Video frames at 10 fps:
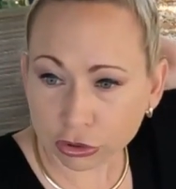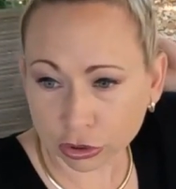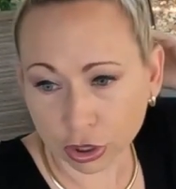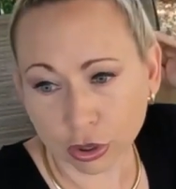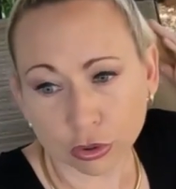
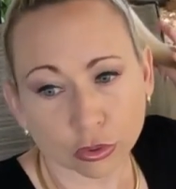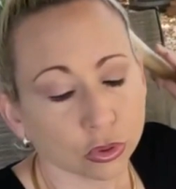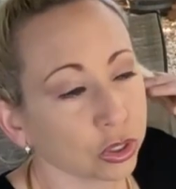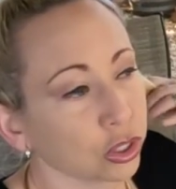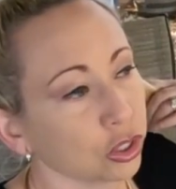So
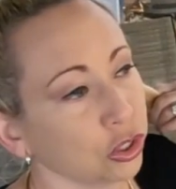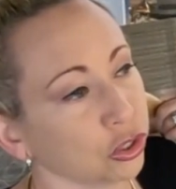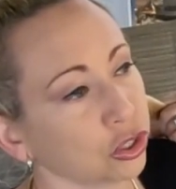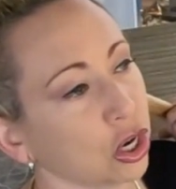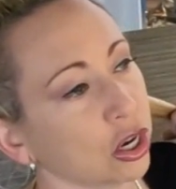
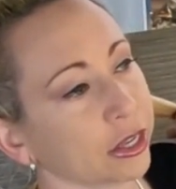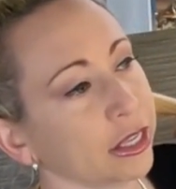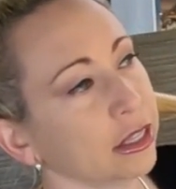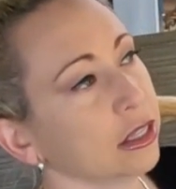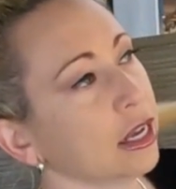you're
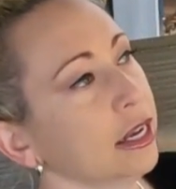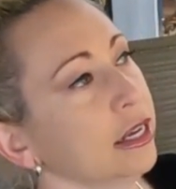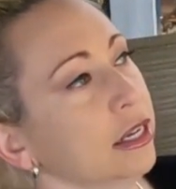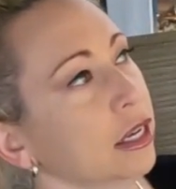talking like